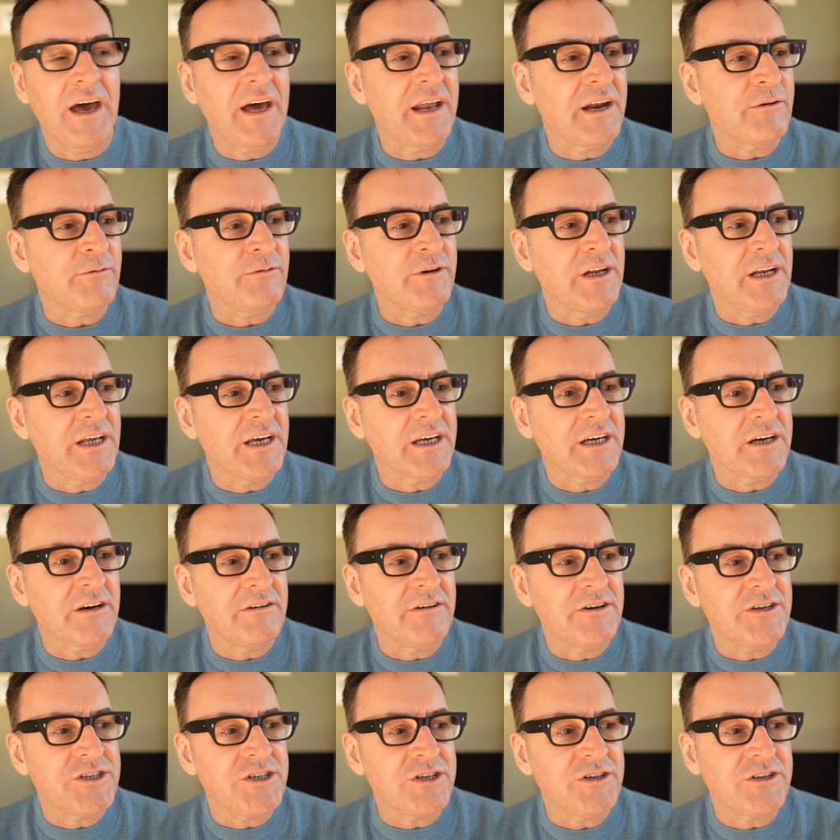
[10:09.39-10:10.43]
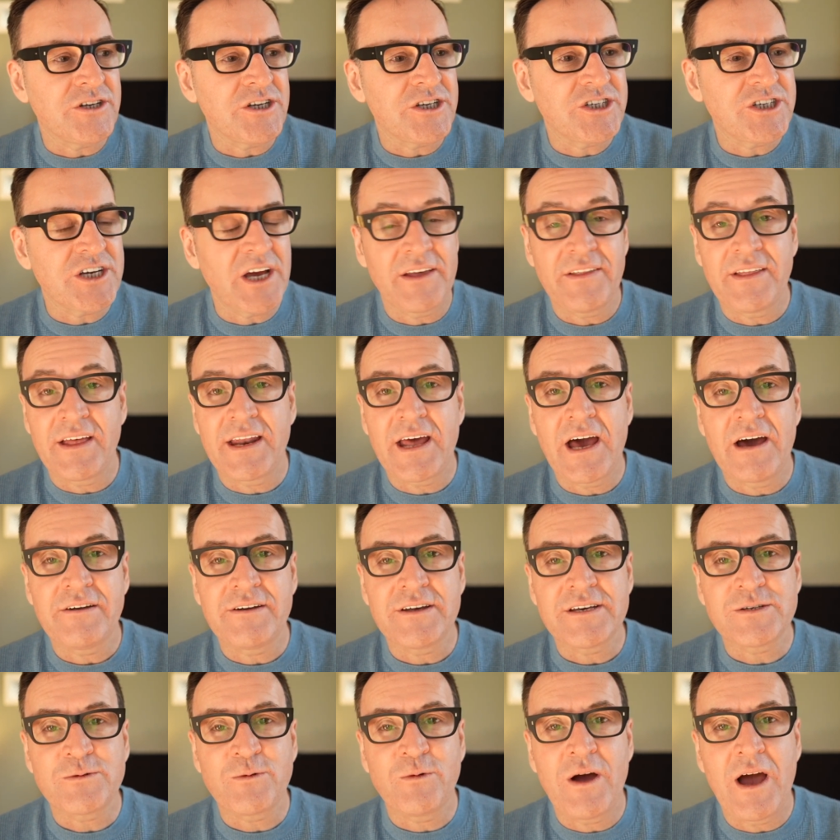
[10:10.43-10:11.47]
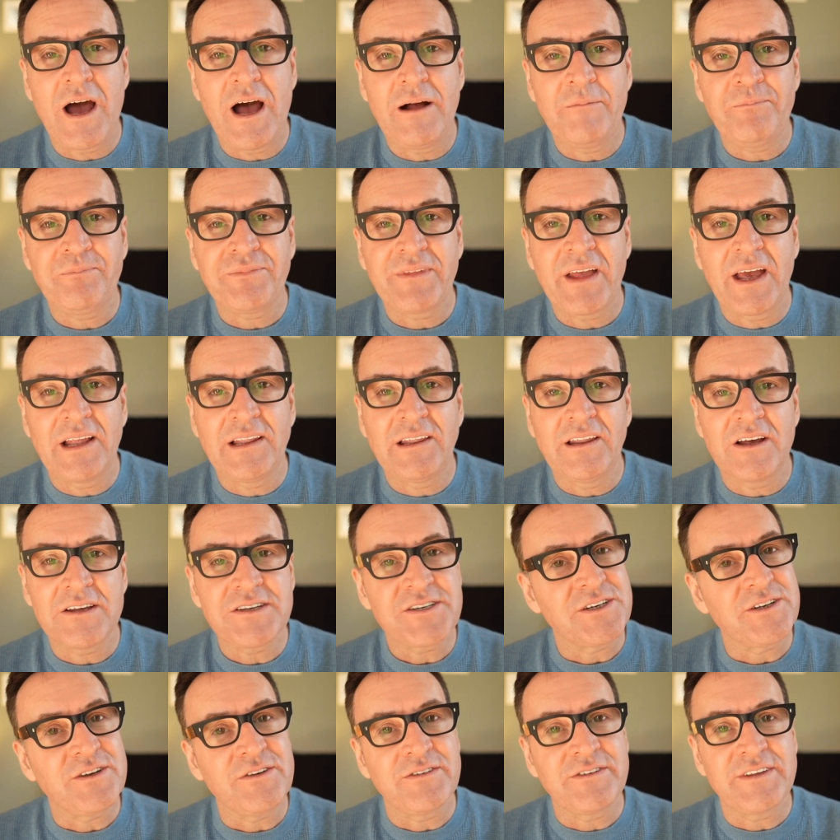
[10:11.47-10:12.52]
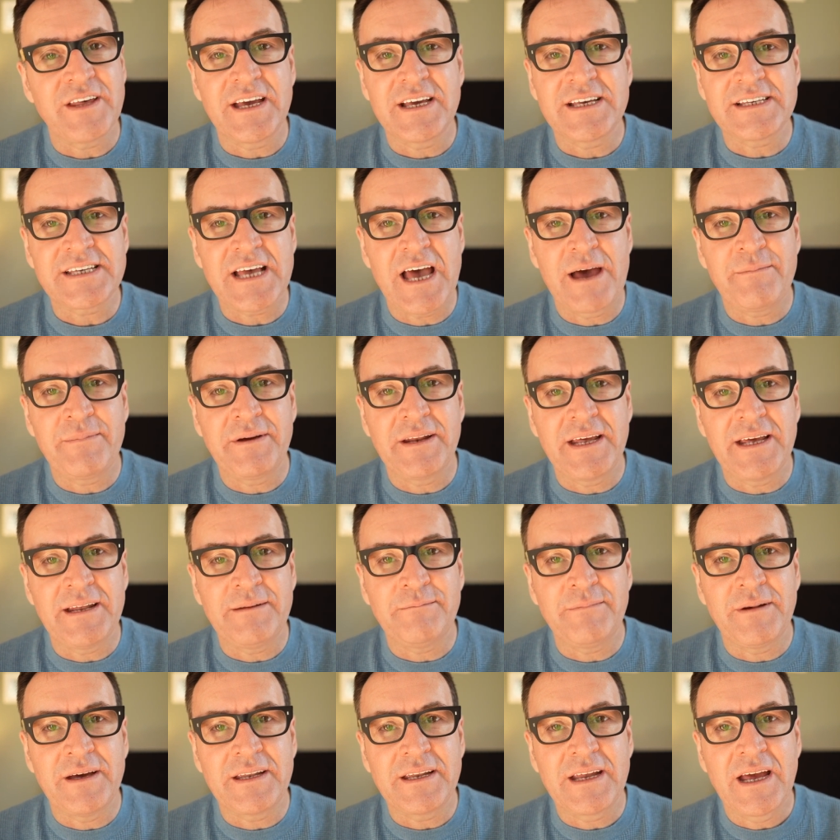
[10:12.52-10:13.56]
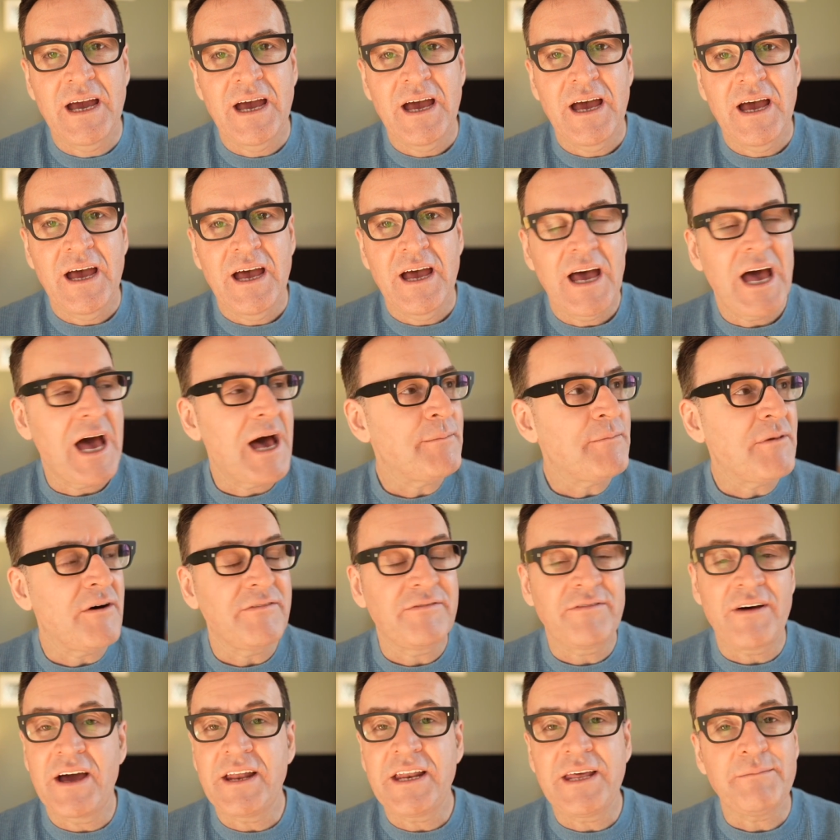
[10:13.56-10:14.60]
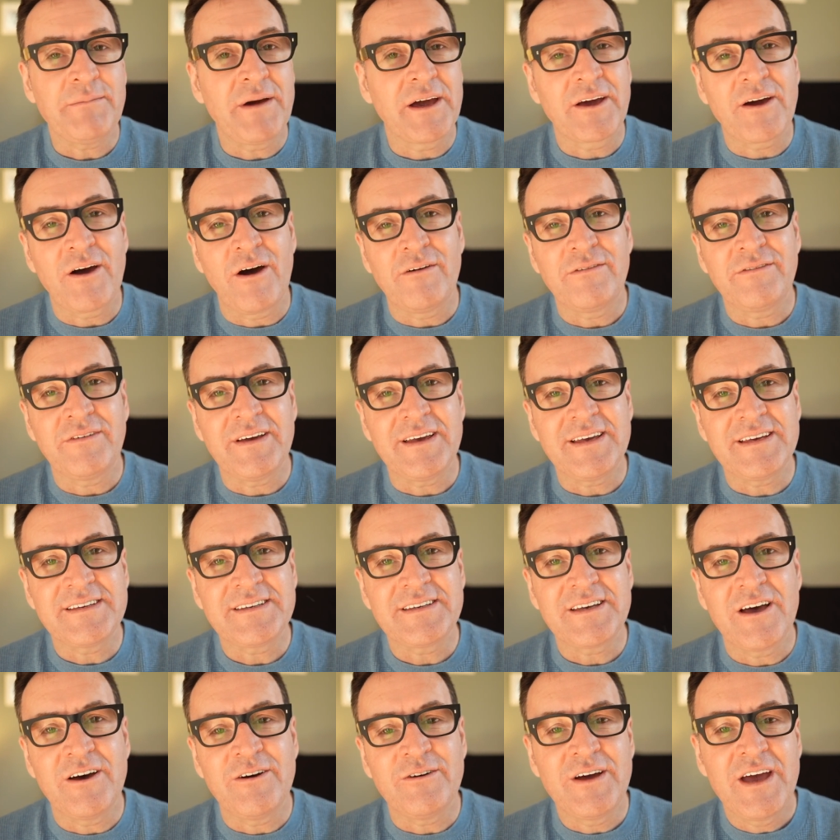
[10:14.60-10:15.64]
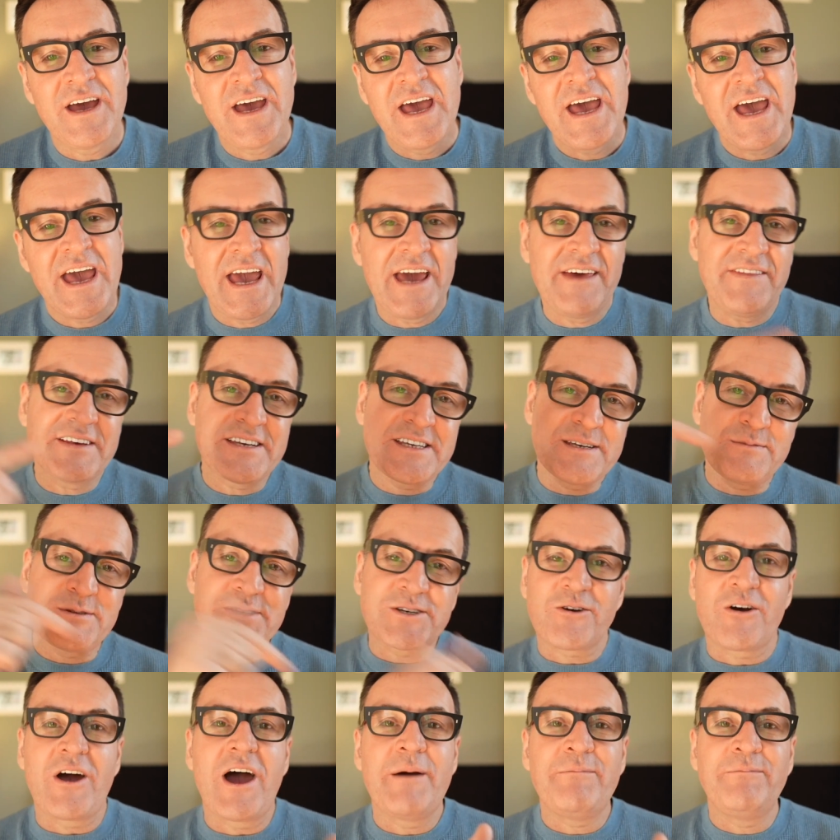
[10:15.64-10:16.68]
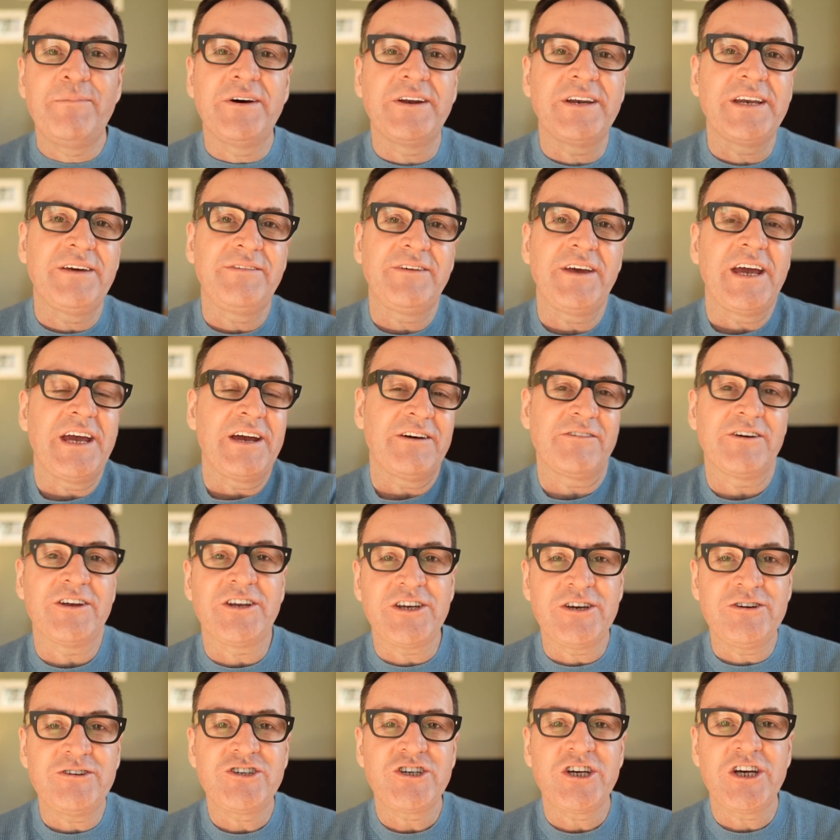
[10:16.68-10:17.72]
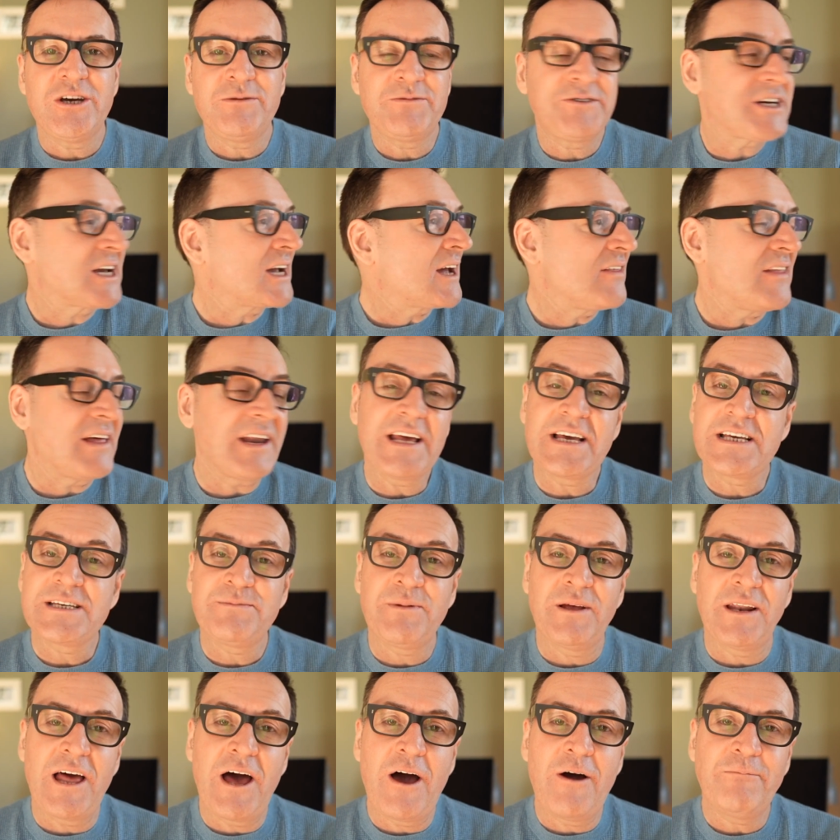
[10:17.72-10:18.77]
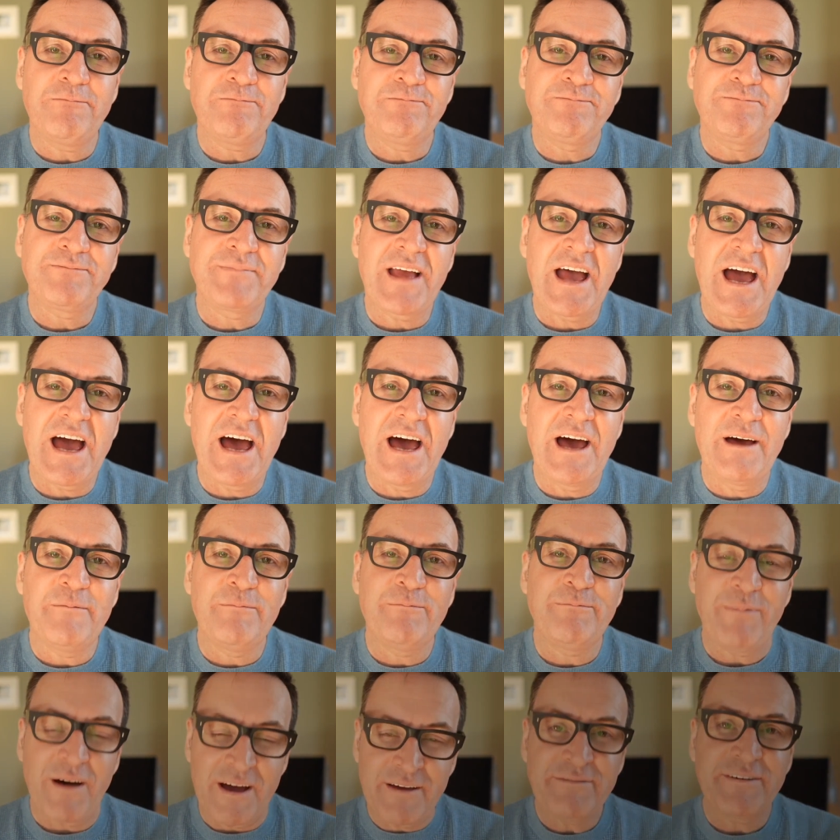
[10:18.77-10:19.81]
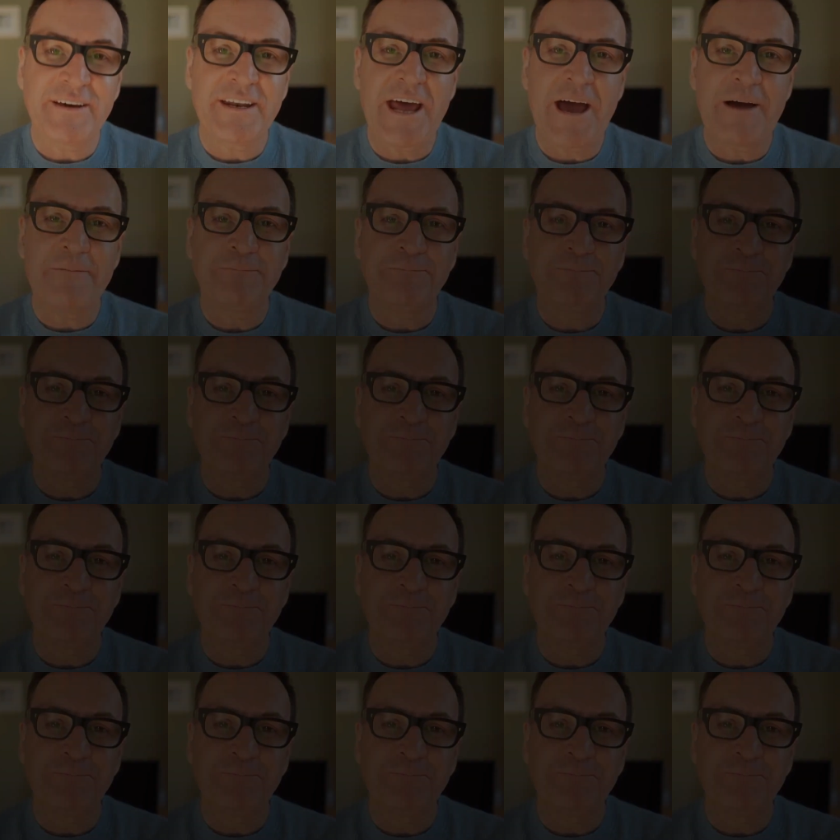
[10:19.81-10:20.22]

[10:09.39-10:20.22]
And I really encourage you to check that out as well. And lots of new things happening, but I'm off. I need my coffee. So hit the subscribe button if you're here on YouTube. Check out the links below. And bye for now.